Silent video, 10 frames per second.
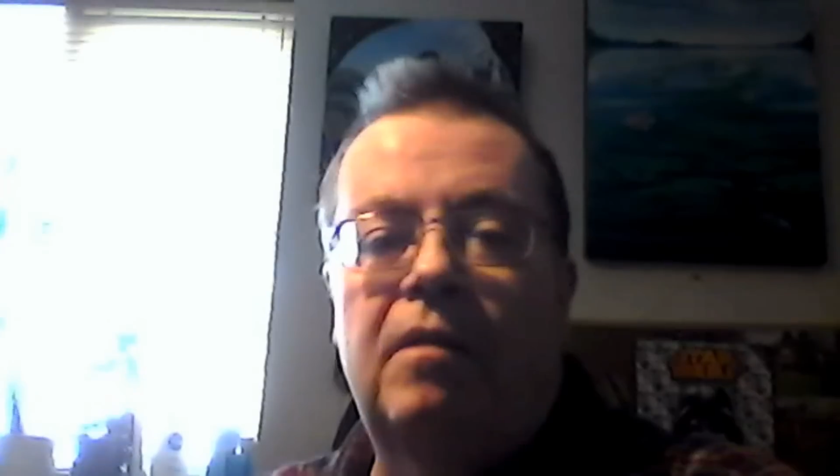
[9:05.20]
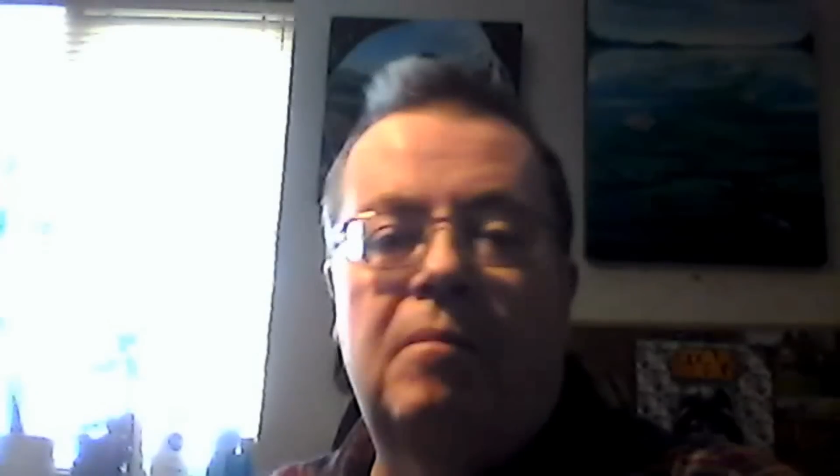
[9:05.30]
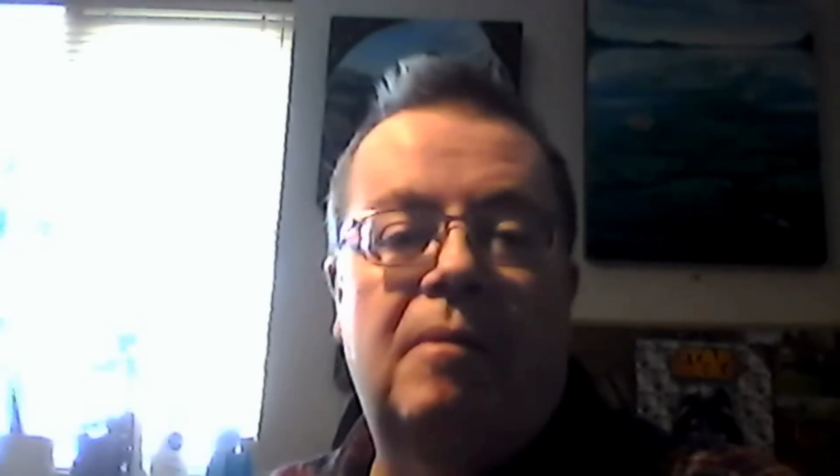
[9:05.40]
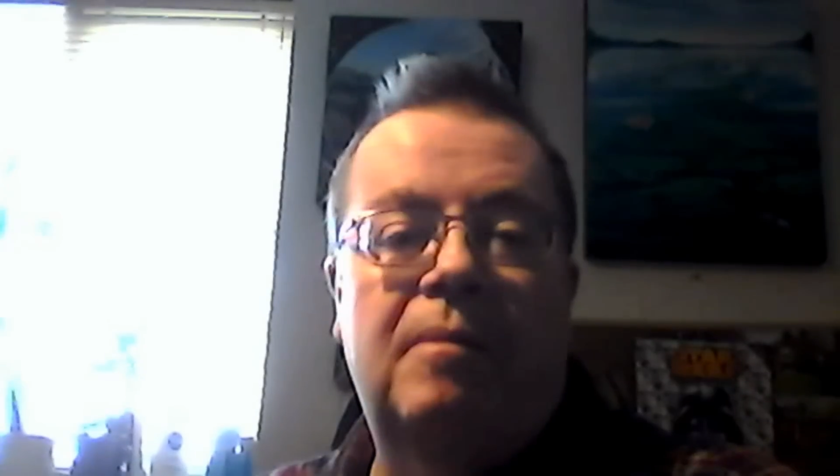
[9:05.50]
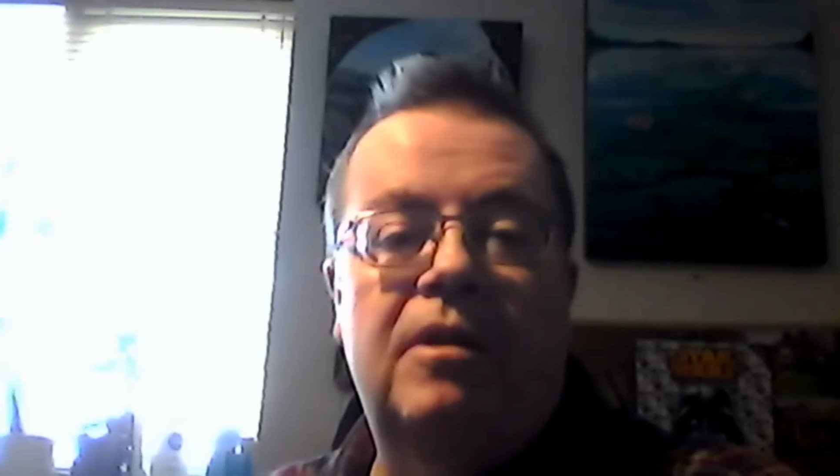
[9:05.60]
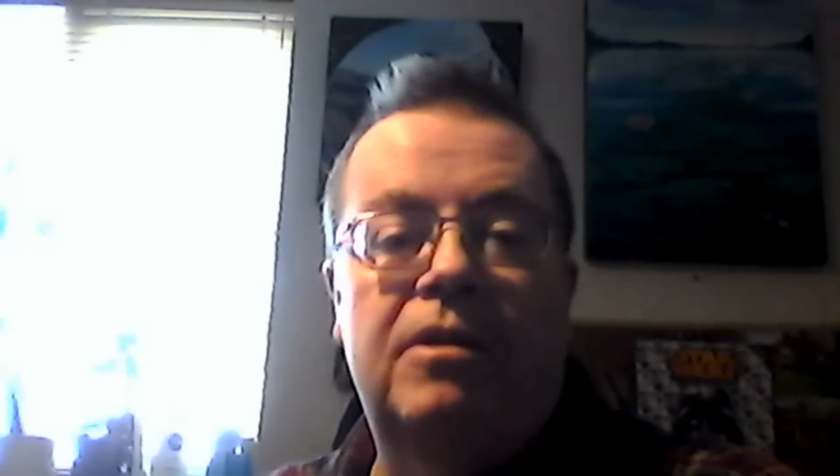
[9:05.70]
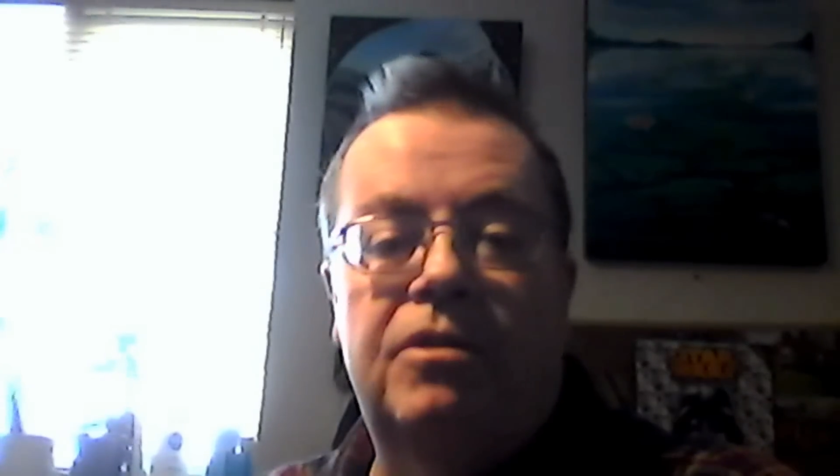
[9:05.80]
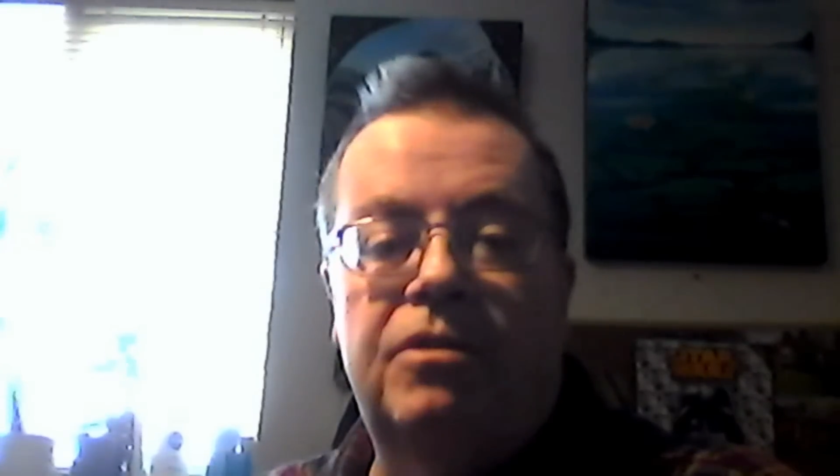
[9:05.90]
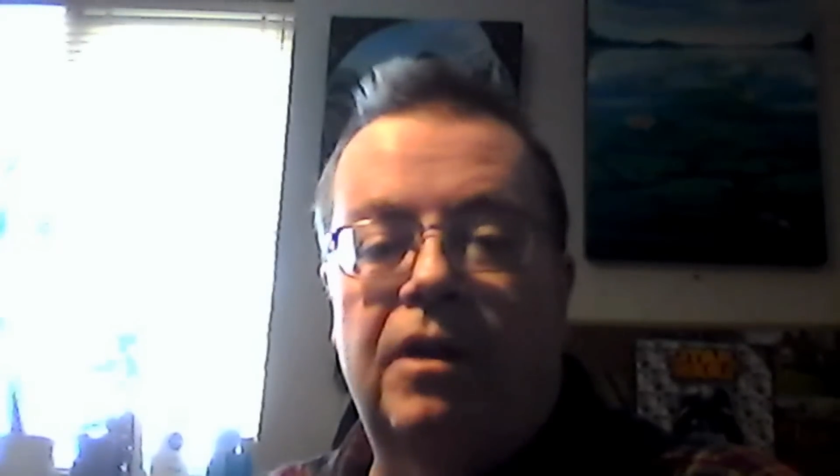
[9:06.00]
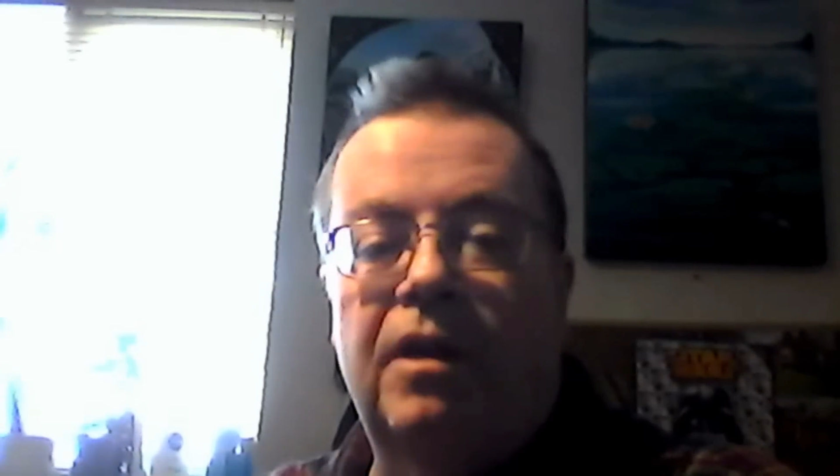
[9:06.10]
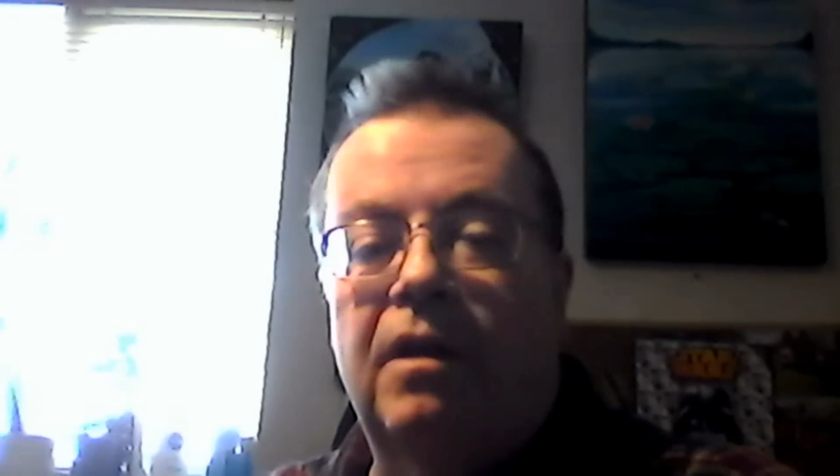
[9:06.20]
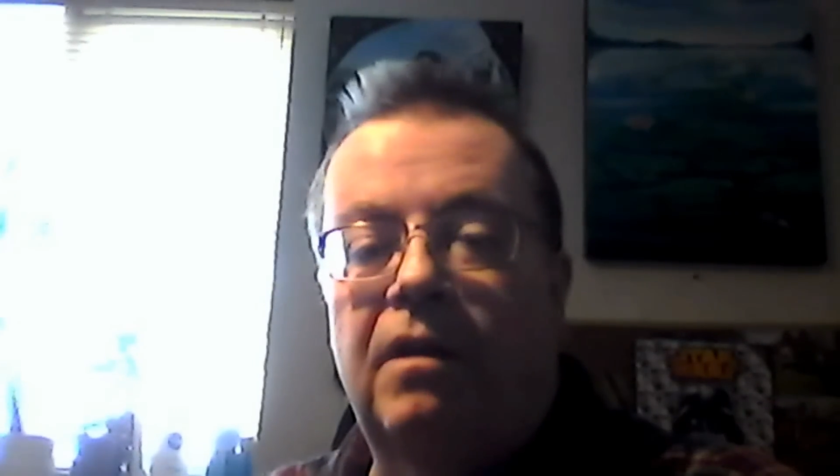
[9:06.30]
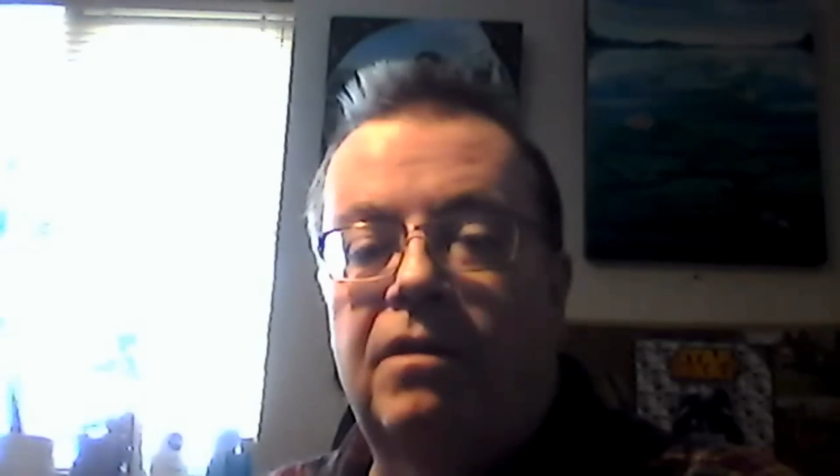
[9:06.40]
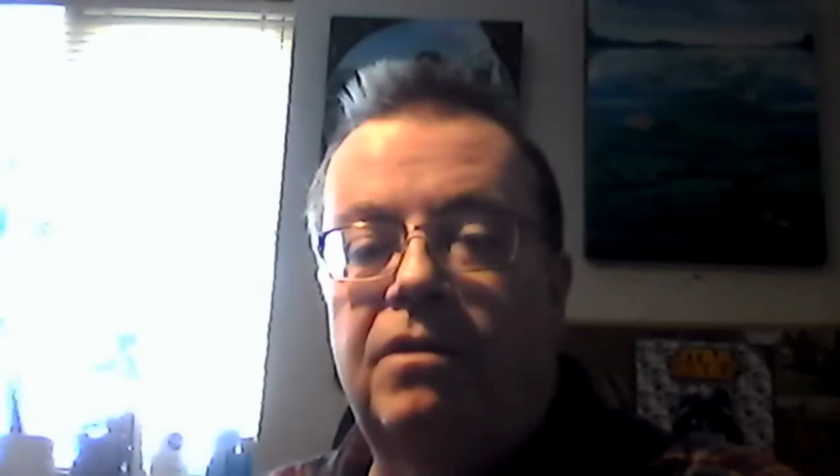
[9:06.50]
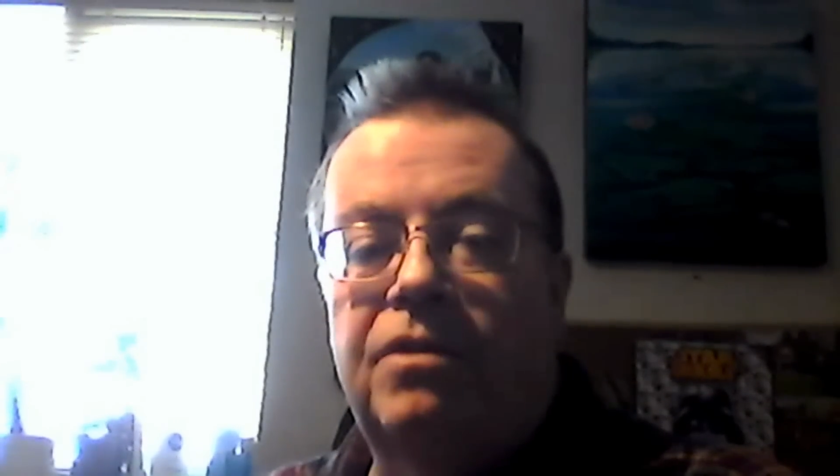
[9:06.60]
the moment is
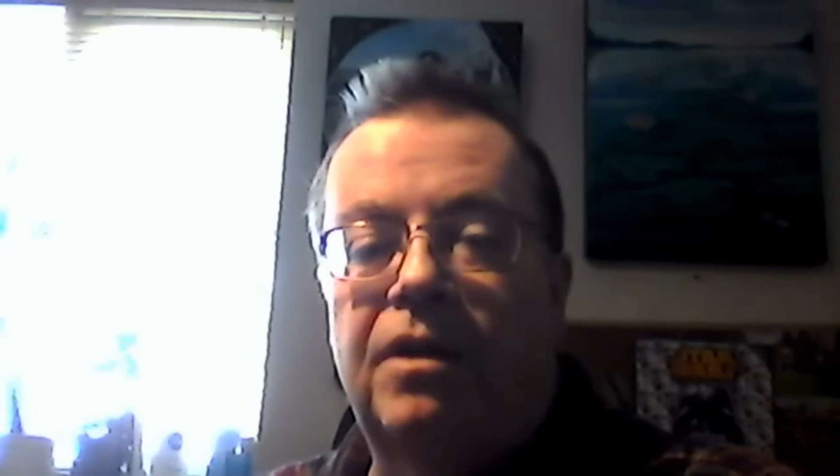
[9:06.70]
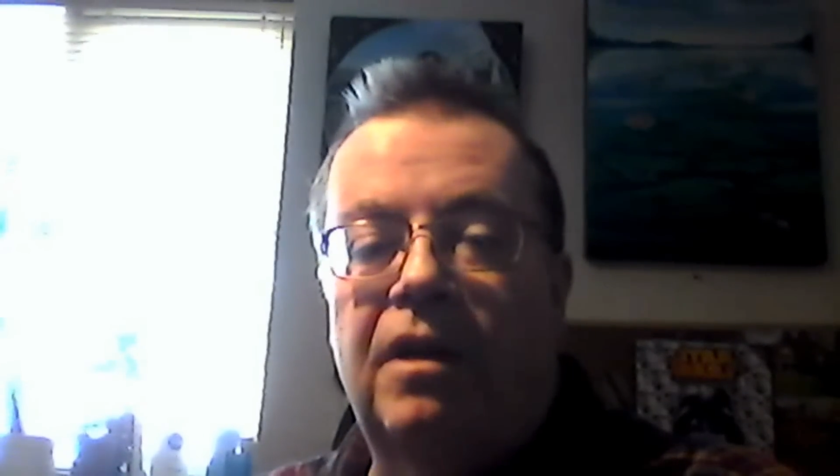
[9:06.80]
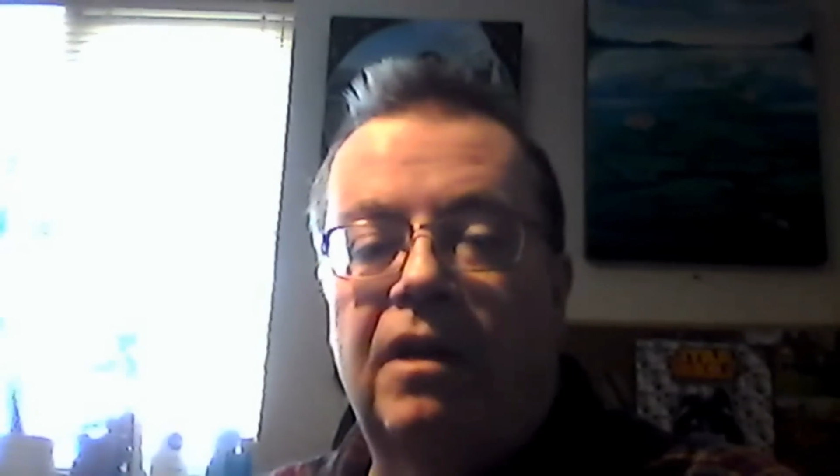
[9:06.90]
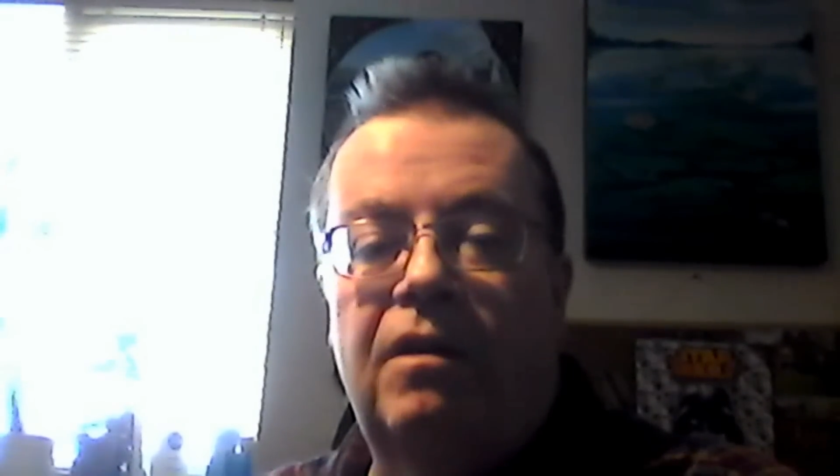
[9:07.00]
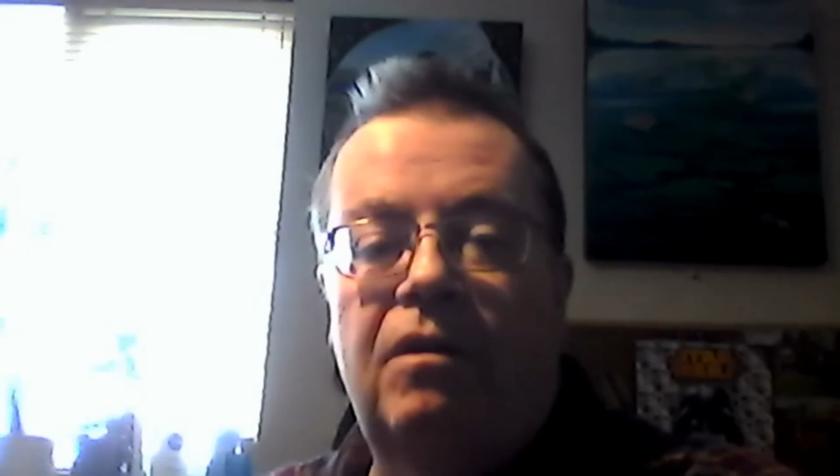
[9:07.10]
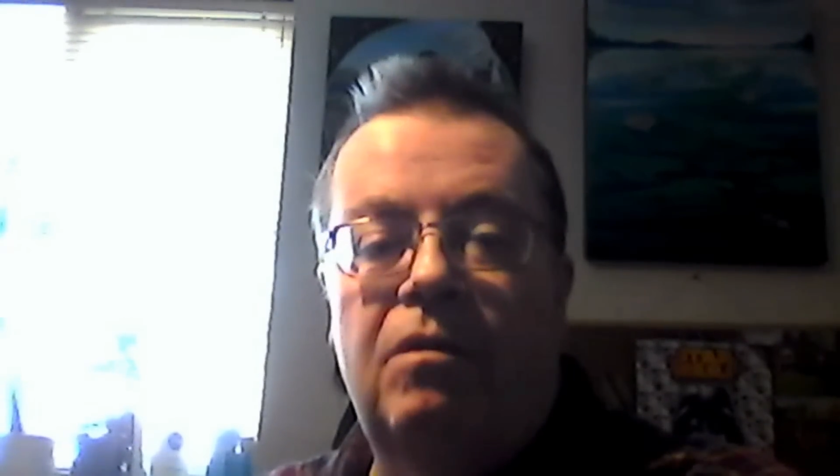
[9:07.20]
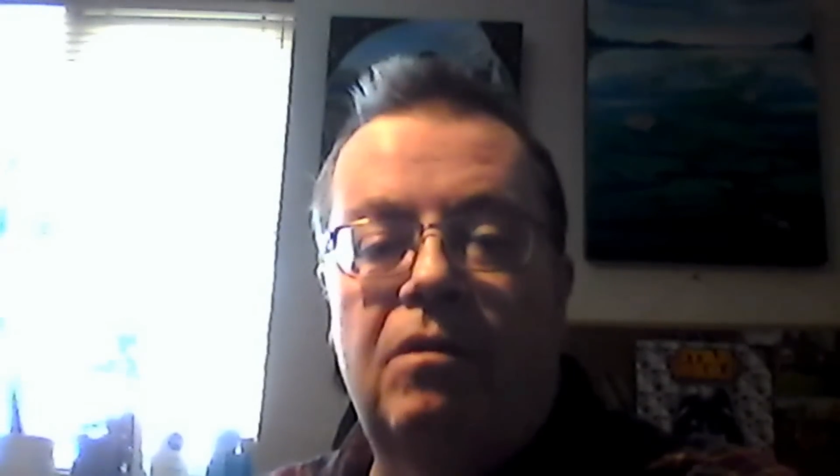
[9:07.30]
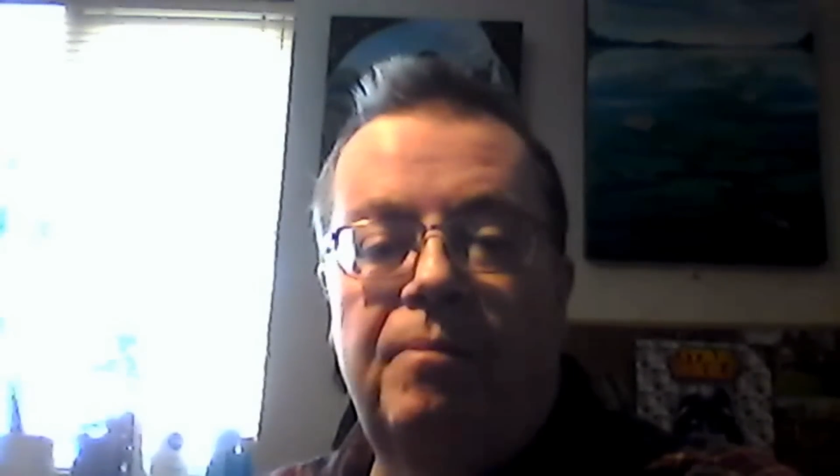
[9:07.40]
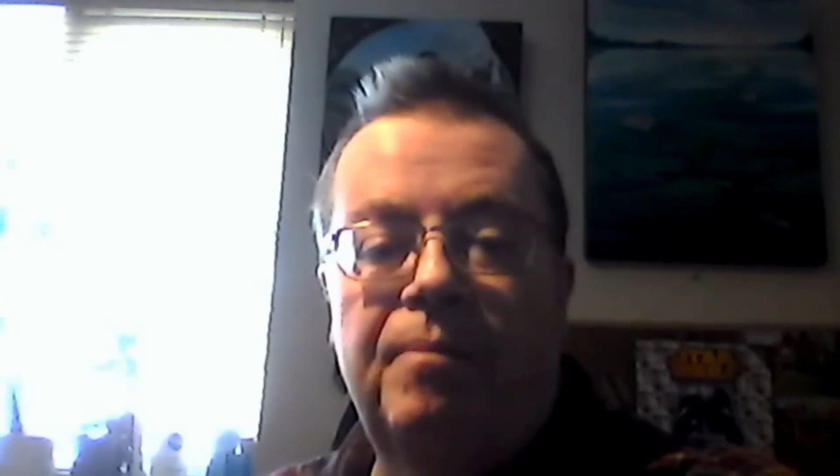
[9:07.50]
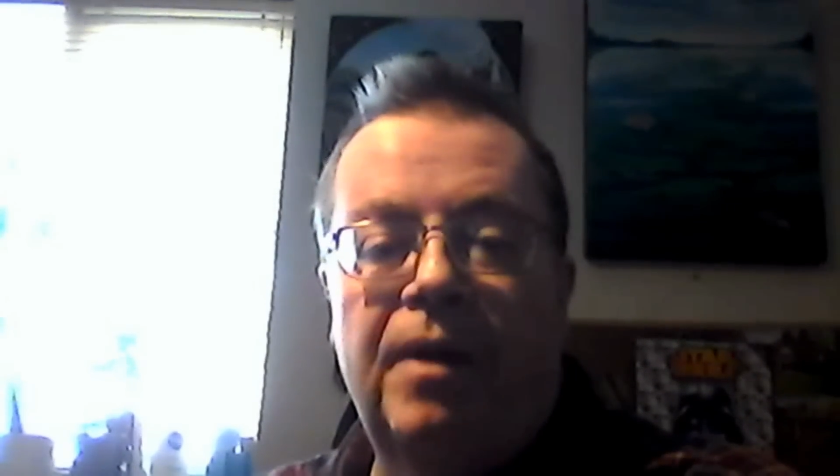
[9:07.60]
trickling along.